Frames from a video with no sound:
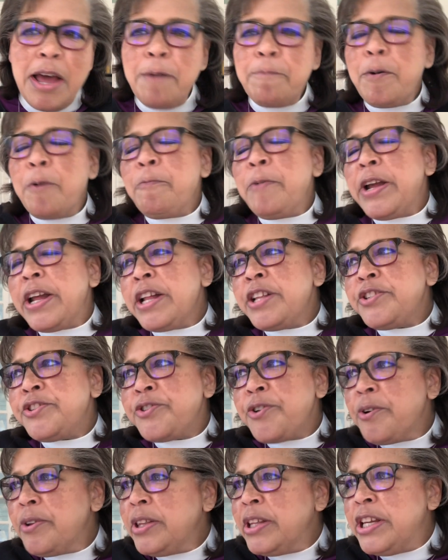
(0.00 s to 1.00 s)
but we can
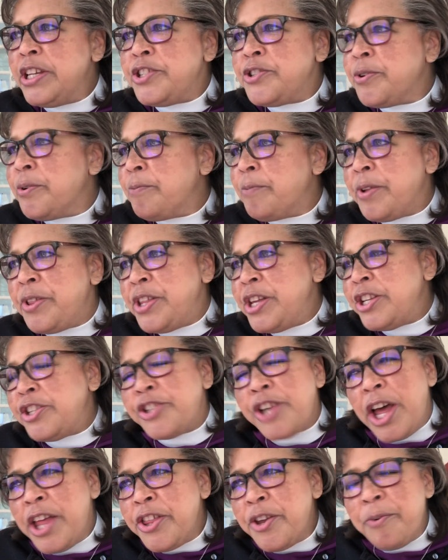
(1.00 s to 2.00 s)
certainly do it with each
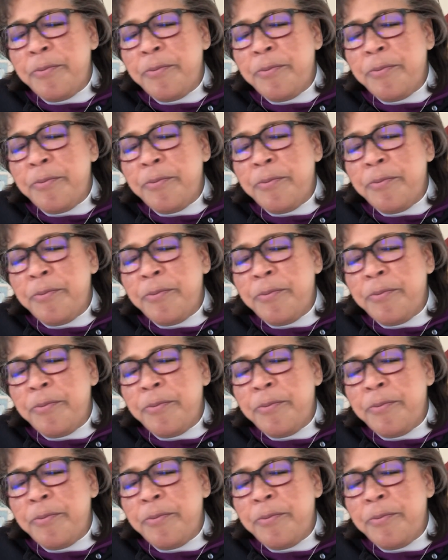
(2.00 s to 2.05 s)
other.